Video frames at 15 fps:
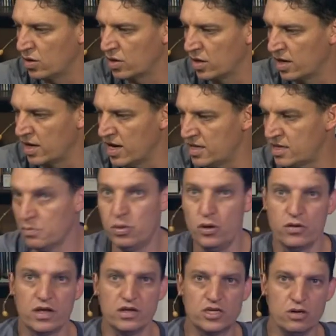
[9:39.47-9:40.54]
red and
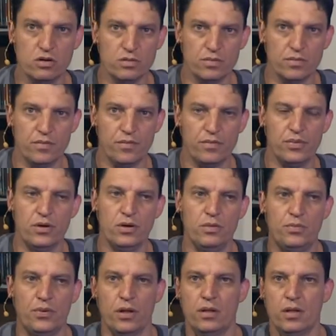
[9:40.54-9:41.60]
blue gives you
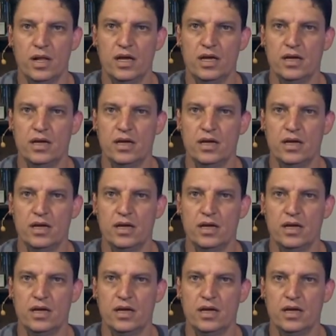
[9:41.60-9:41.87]
purple.